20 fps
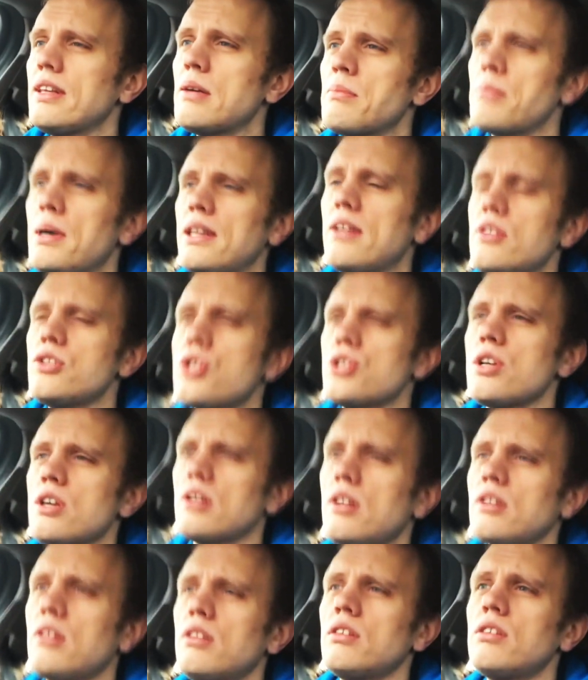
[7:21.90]
embedded
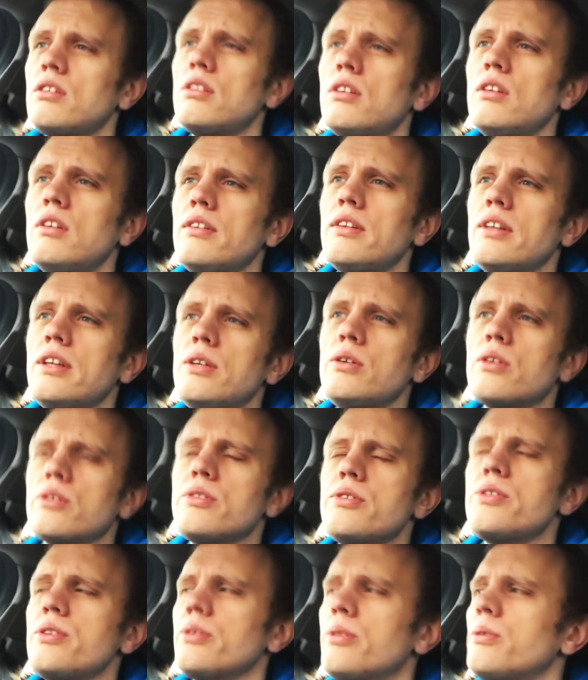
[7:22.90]
shell that you
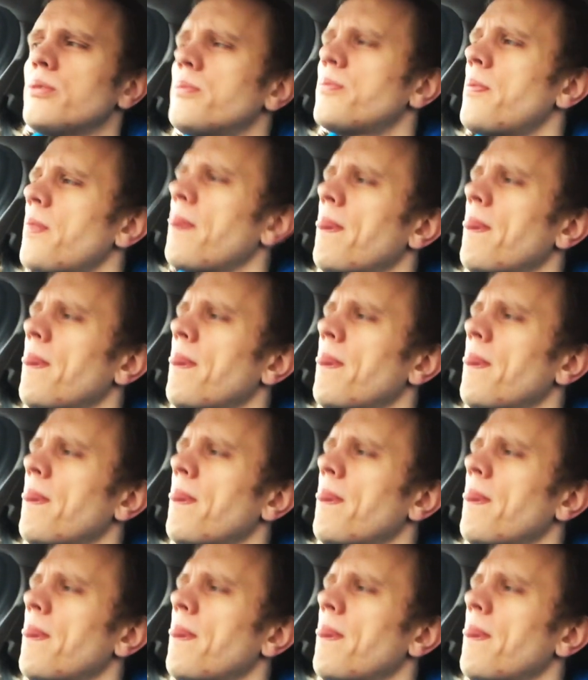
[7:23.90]
could do,